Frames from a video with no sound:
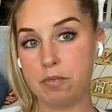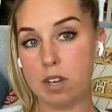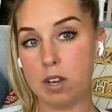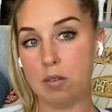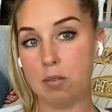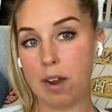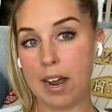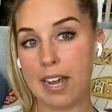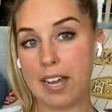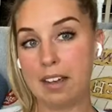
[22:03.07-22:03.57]

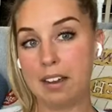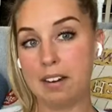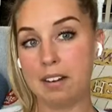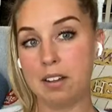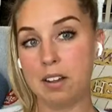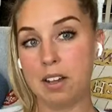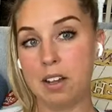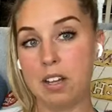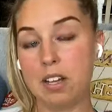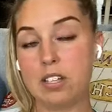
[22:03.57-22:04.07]
right?
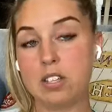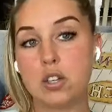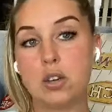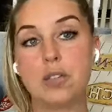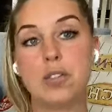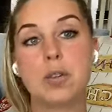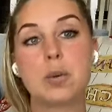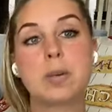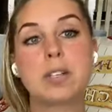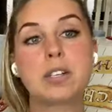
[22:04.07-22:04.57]

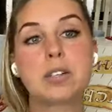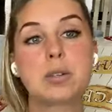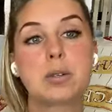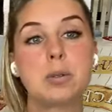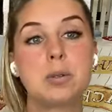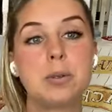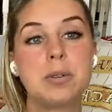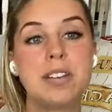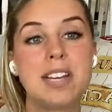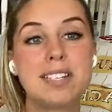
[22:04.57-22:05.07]
So if you
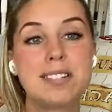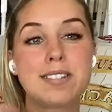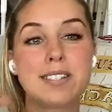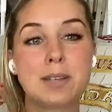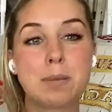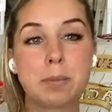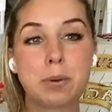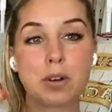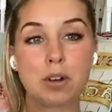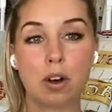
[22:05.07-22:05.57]
include that
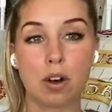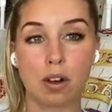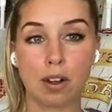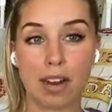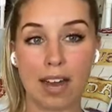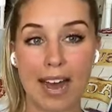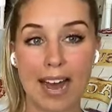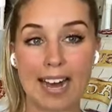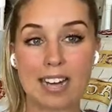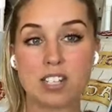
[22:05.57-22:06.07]
simple call
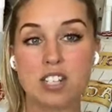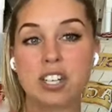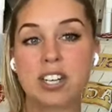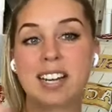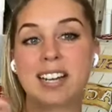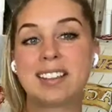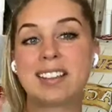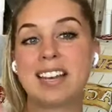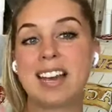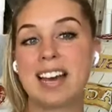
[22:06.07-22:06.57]
to action
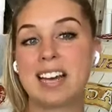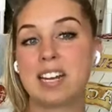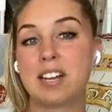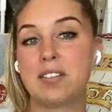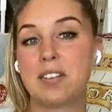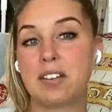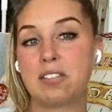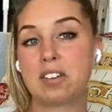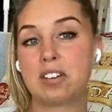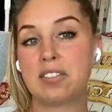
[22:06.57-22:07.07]
at the end
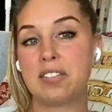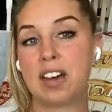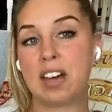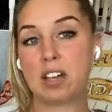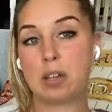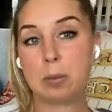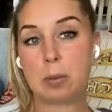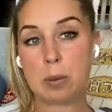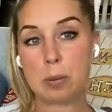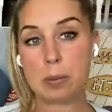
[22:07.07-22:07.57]
of every
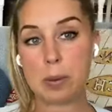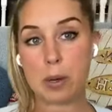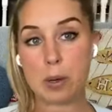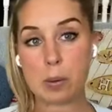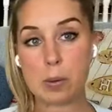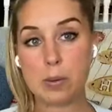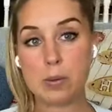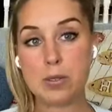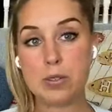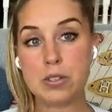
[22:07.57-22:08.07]
valuable
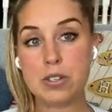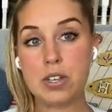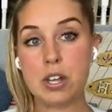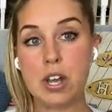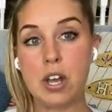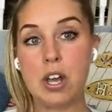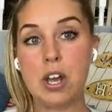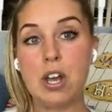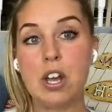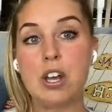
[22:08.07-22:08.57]
post,
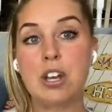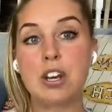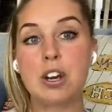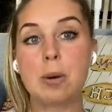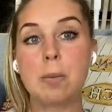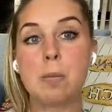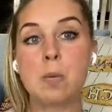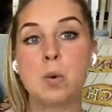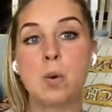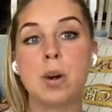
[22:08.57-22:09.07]

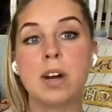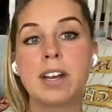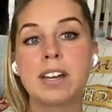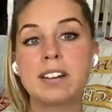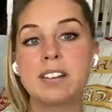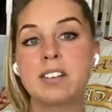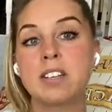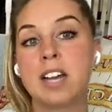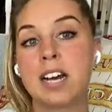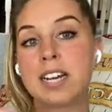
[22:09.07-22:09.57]
you're more
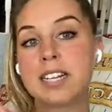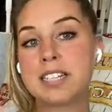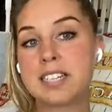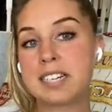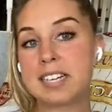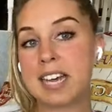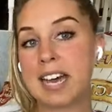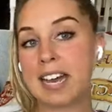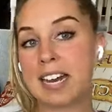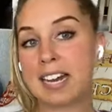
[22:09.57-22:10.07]
inclined
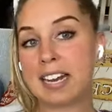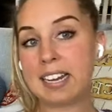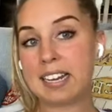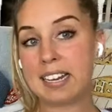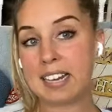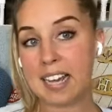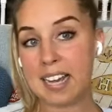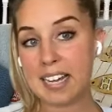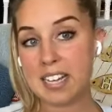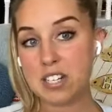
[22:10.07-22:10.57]
to get
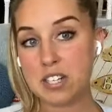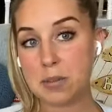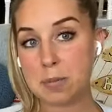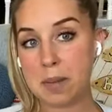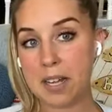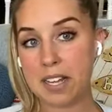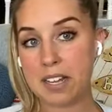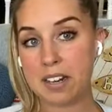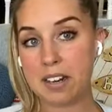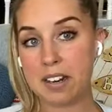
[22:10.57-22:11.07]

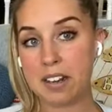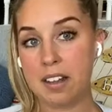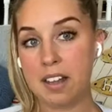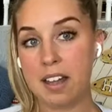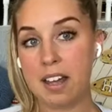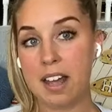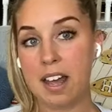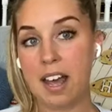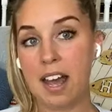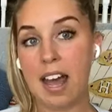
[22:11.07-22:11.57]
engagement.
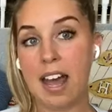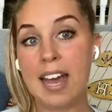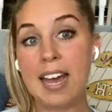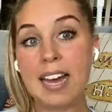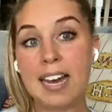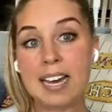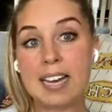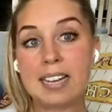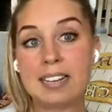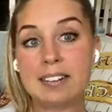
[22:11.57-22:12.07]

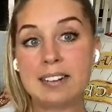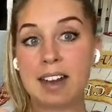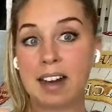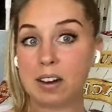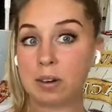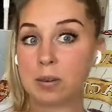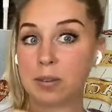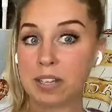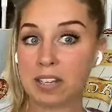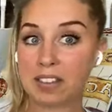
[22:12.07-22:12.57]
And
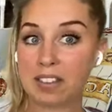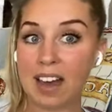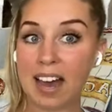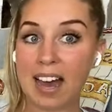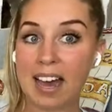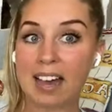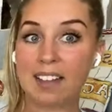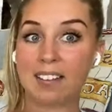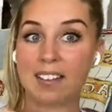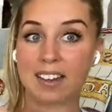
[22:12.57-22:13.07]
not only
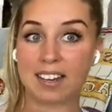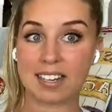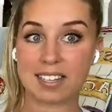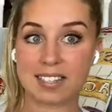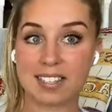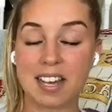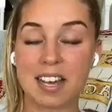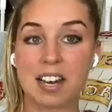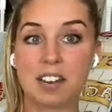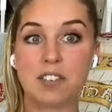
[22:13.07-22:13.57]
that, like I
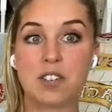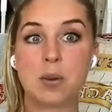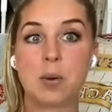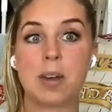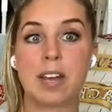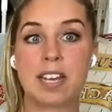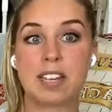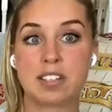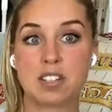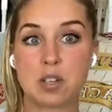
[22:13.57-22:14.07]
said, if you
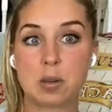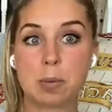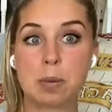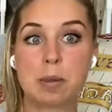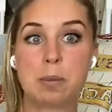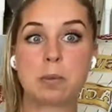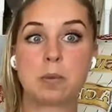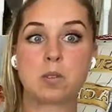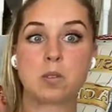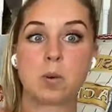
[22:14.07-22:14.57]
answer
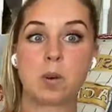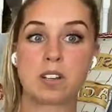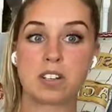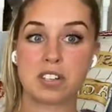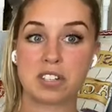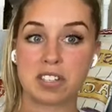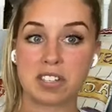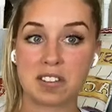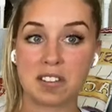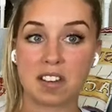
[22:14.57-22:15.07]
people's
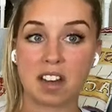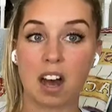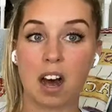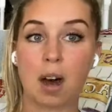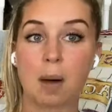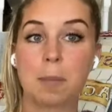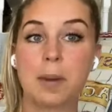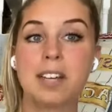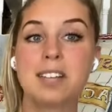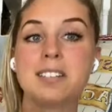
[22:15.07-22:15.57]
questions in the
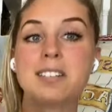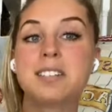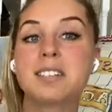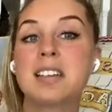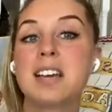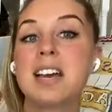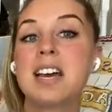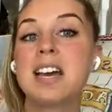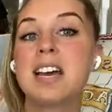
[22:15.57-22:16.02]
comments,